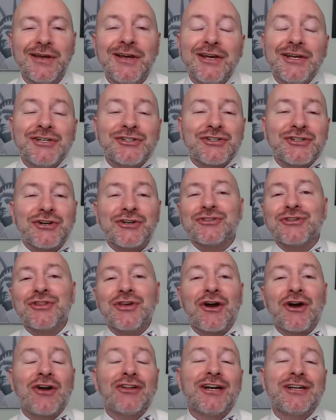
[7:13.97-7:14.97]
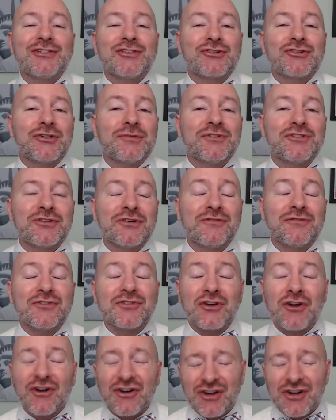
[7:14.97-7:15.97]
Shares of the online streaming
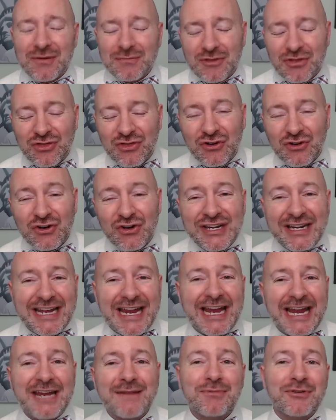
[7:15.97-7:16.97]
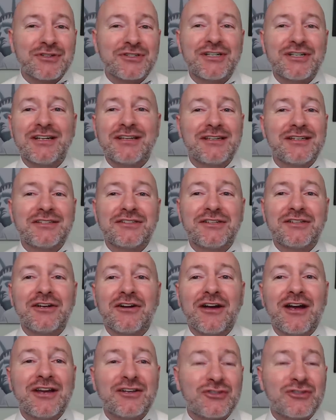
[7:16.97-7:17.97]
service are up 38% this
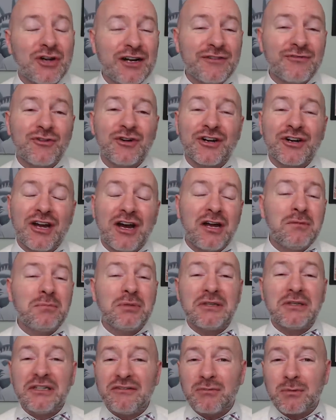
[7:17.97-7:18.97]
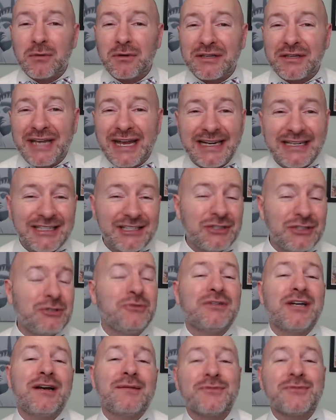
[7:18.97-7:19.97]
year and trade for an unbelievable
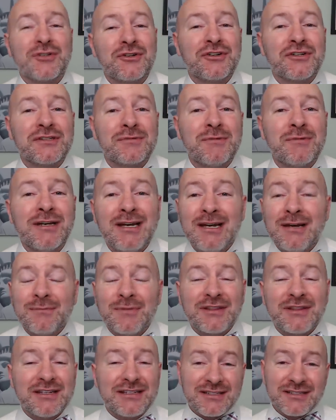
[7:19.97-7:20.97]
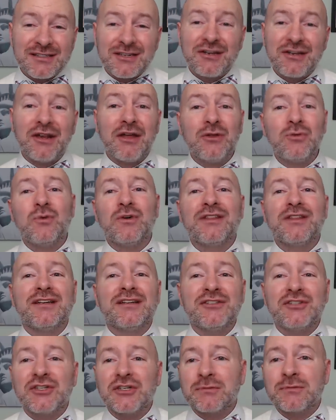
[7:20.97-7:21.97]
92 times earnings. But, but this is another one that
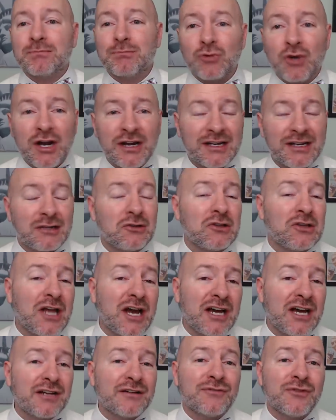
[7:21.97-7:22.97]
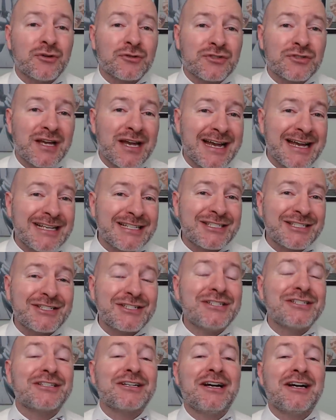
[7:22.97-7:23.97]
has just brought a lot of those
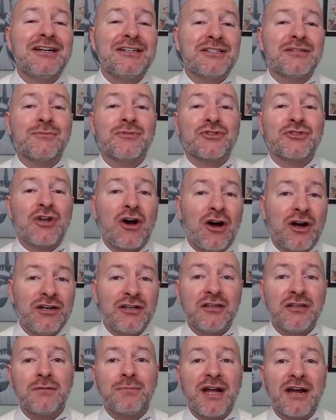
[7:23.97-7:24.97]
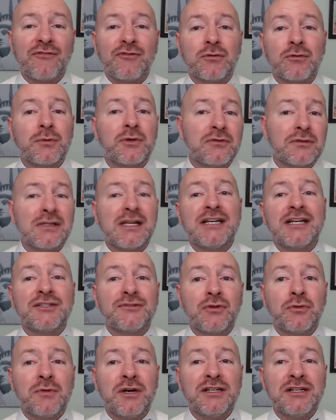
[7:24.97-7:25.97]
hesitant customers onto the platform over the last
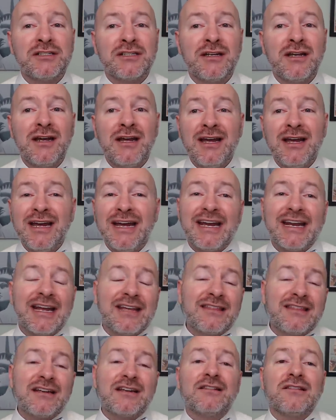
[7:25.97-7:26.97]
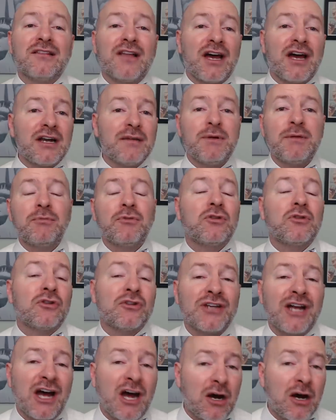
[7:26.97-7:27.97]
few months. And, and I think a lot of people
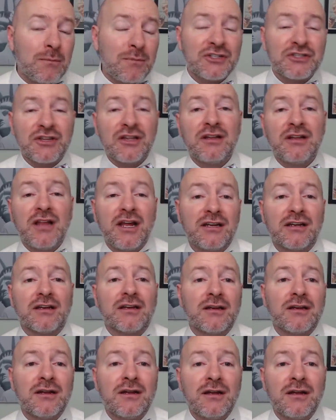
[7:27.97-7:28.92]
learned how much they like it.